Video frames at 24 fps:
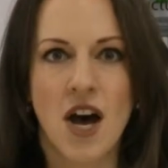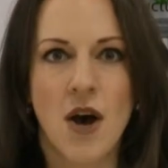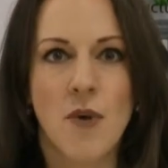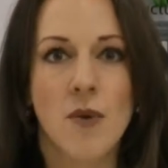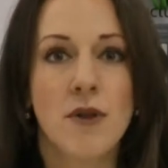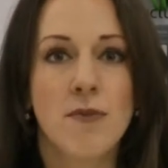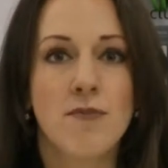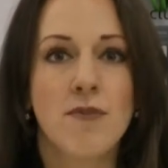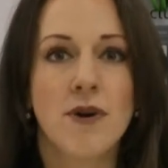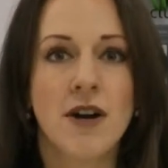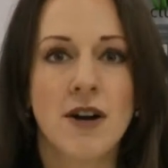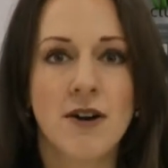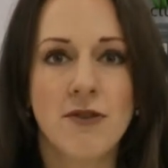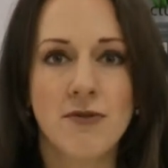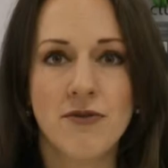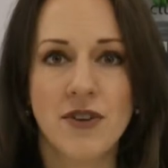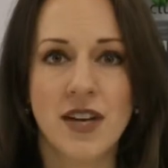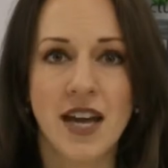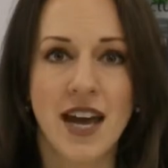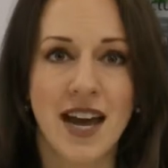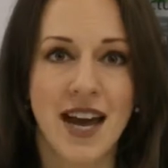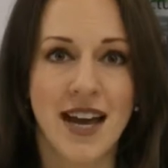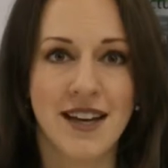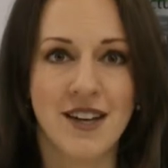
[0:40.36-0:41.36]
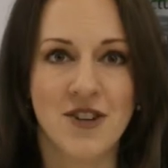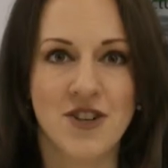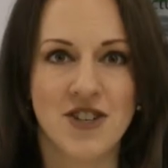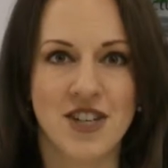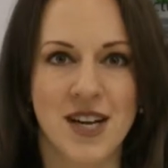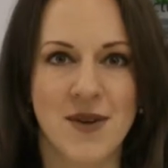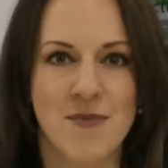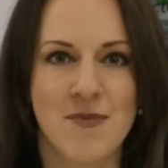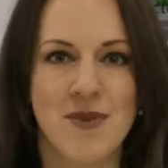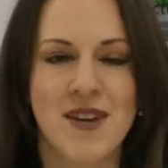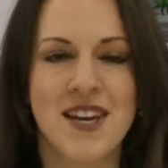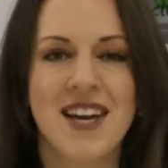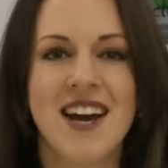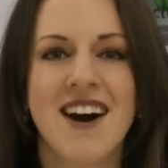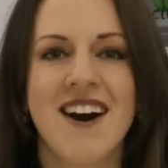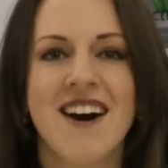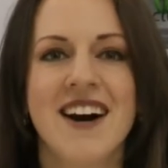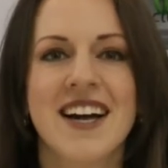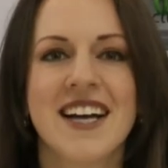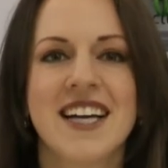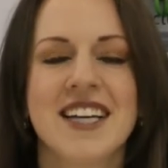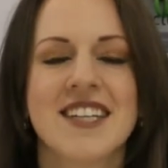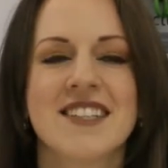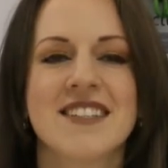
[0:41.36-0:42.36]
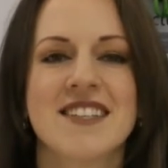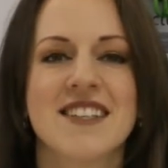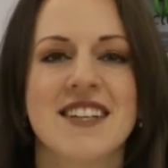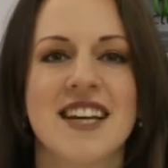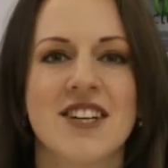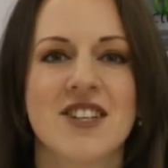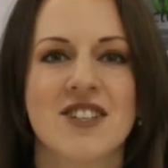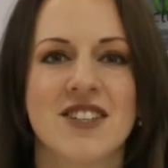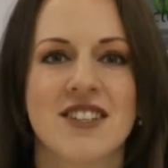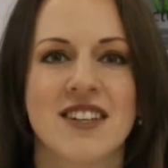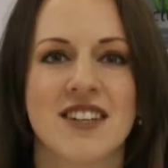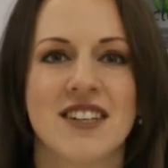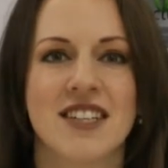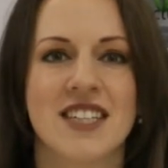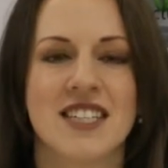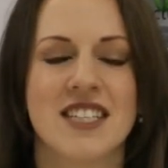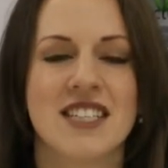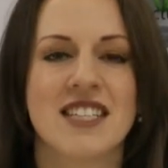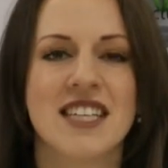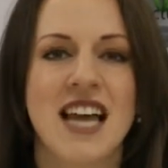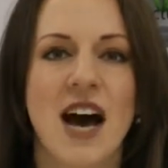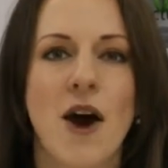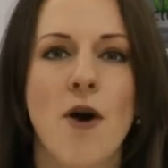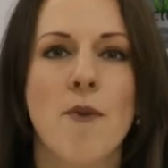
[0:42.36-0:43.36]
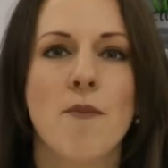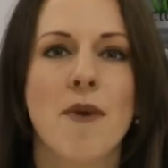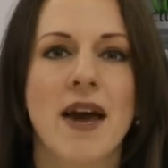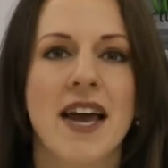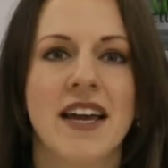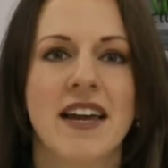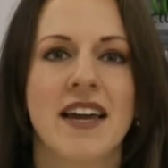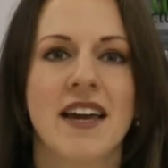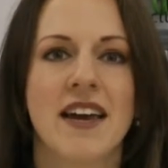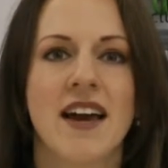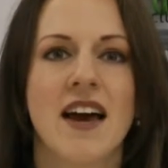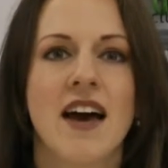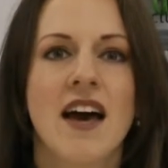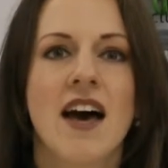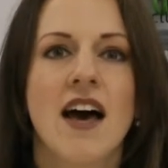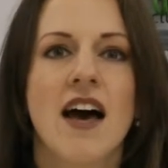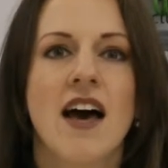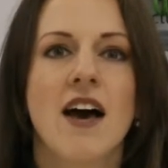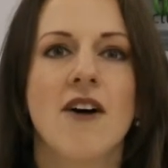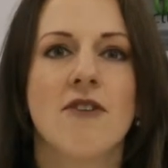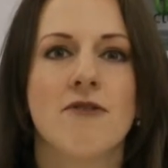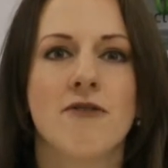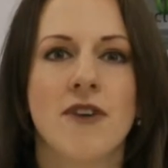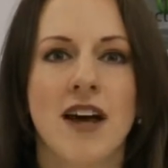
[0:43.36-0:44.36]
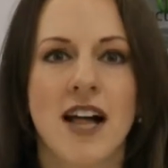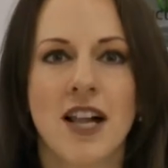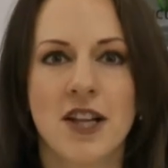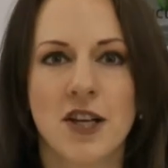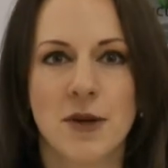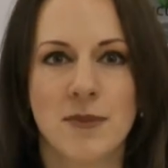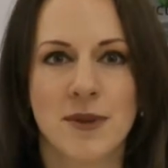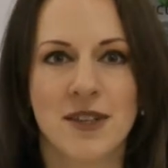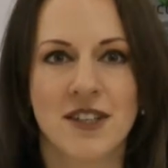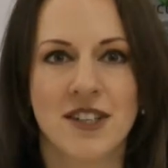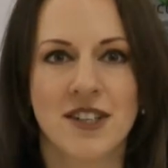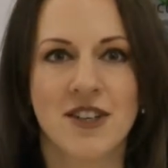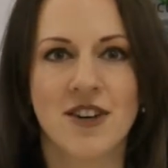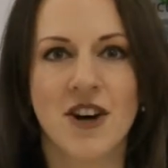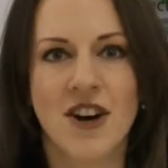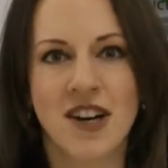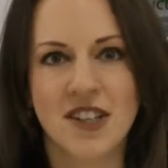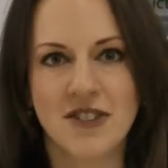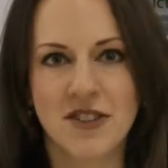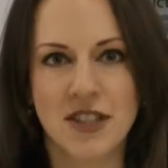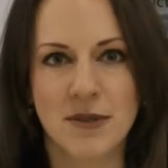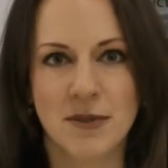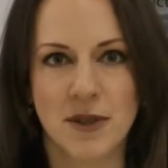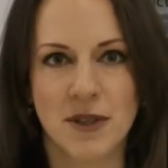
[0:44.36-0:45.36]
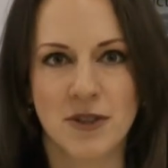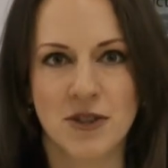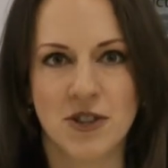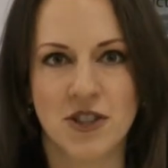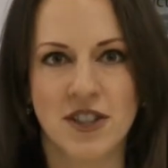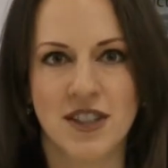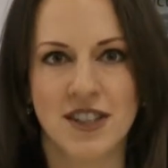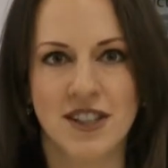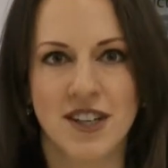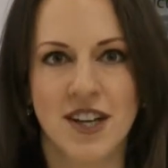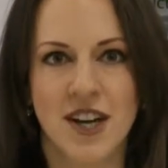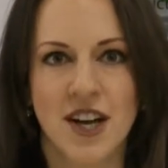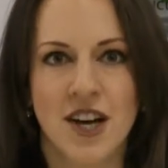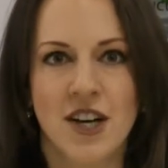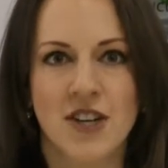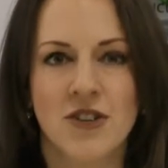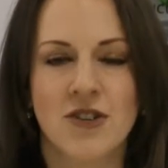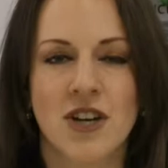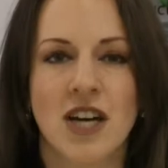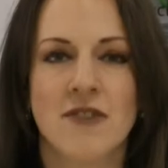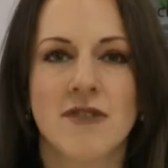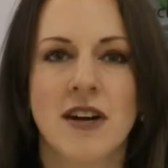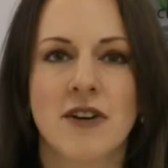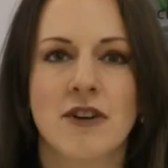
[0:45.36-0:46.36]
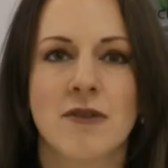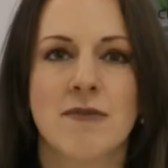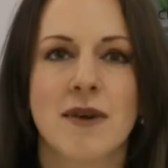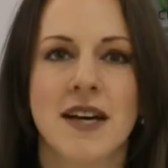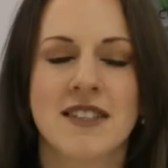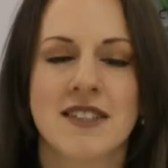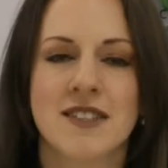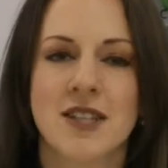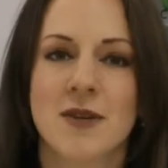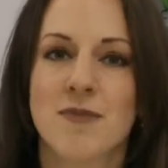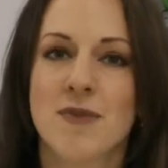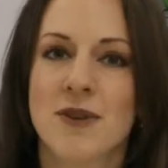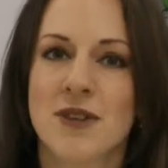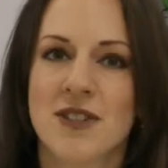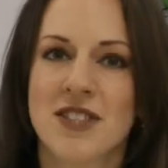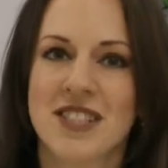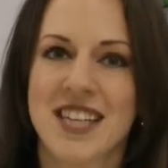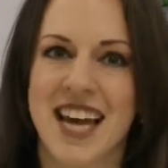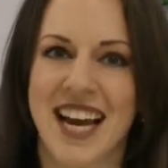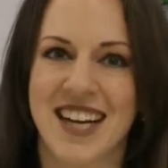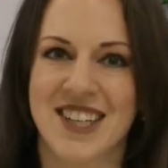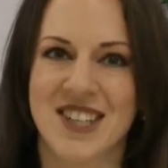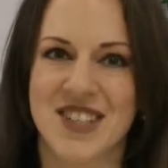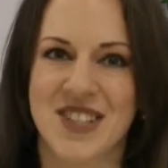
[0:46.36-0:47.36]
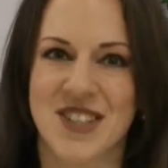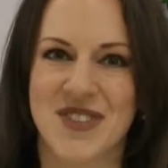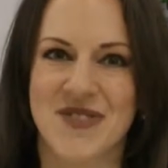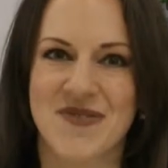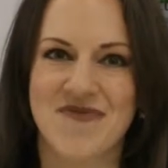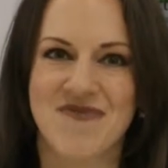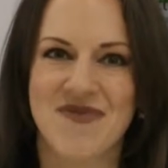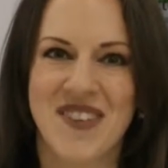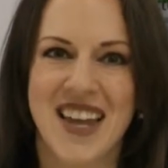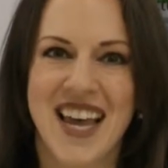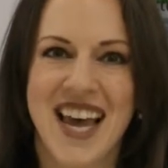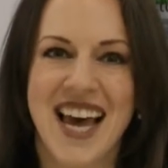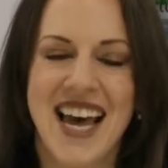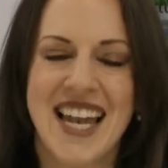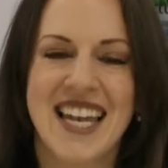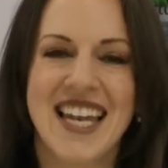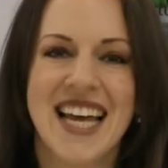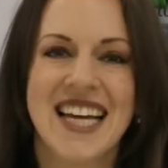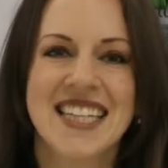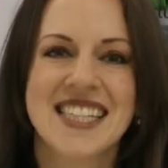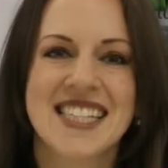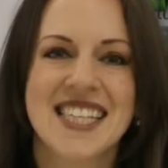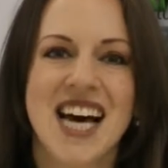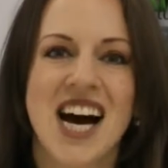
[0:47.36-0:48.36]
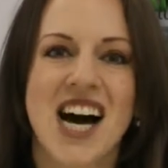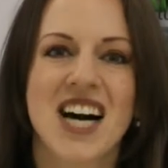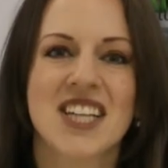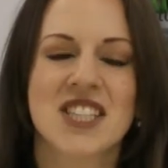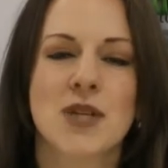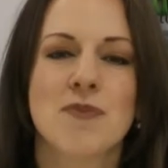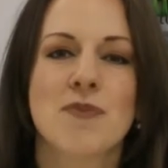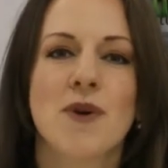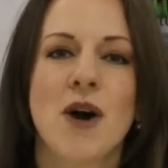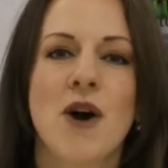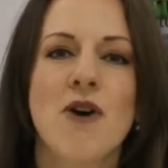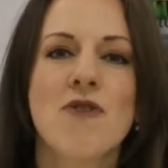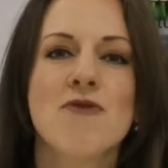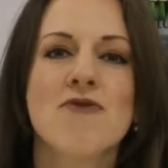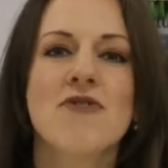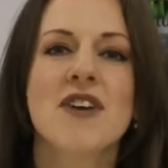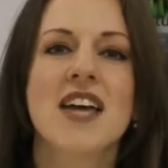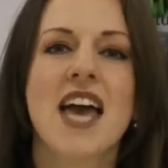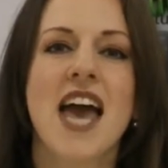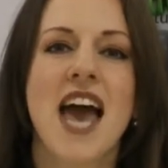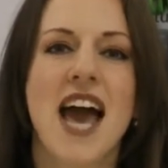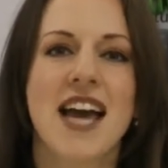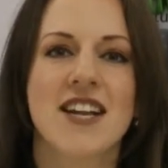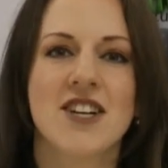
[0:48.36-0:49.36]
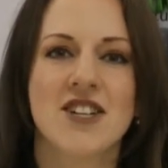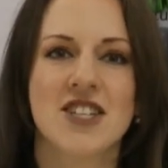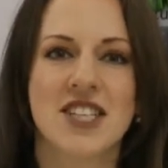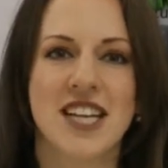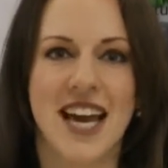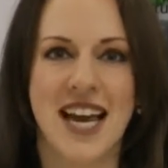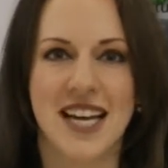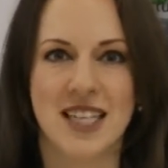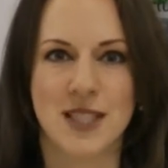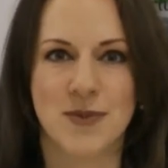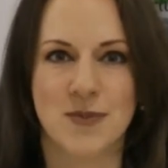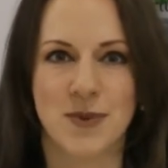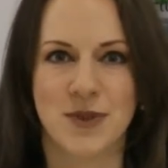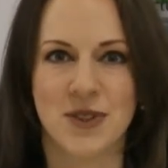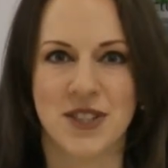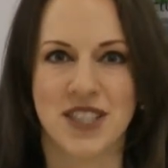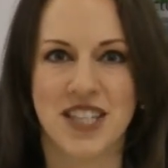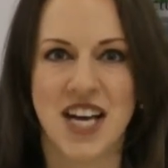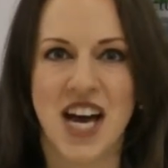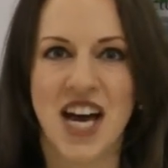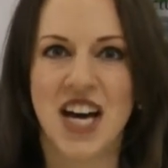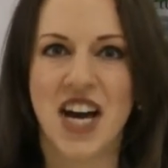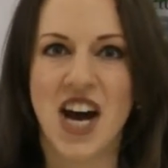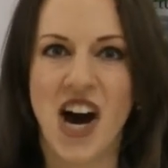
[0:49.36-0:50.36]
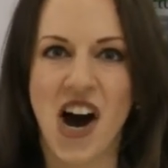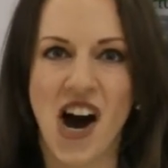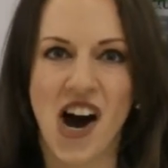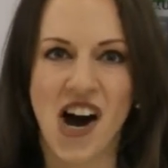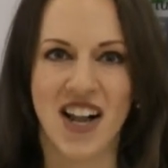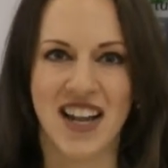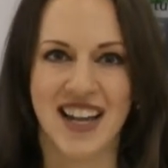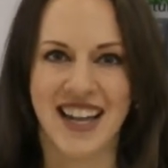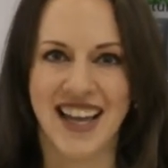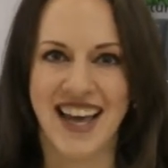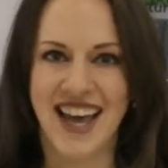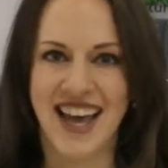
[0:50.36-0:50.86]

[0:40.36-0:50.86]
With ProfiEnergy, PI International is now making a valuable contribution to environmental protection. Let's ask ProfiEnergy expert Carl